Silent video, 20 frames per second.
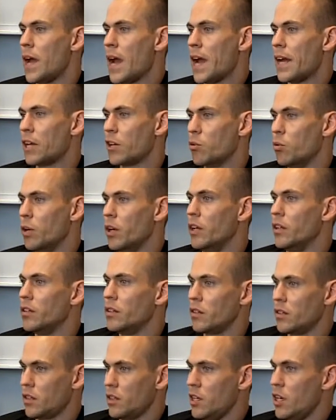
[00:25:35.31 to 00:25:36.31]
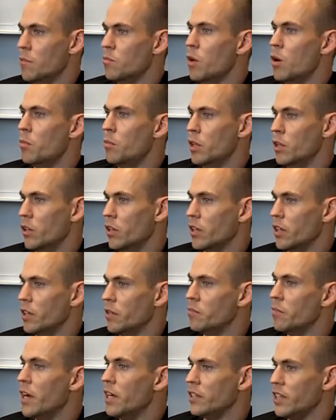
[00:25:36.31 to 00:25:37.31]
adequate hip
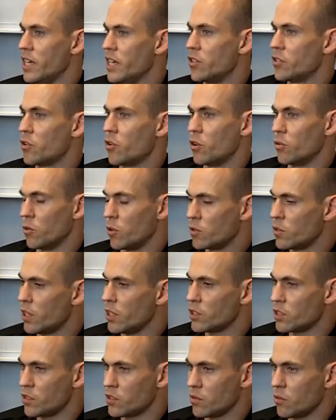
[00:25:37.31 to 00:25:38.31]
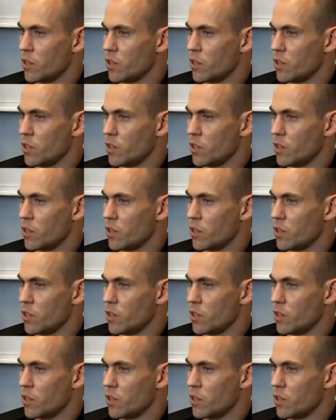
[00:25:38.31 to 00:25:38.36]
mobility, mainly internal rotation,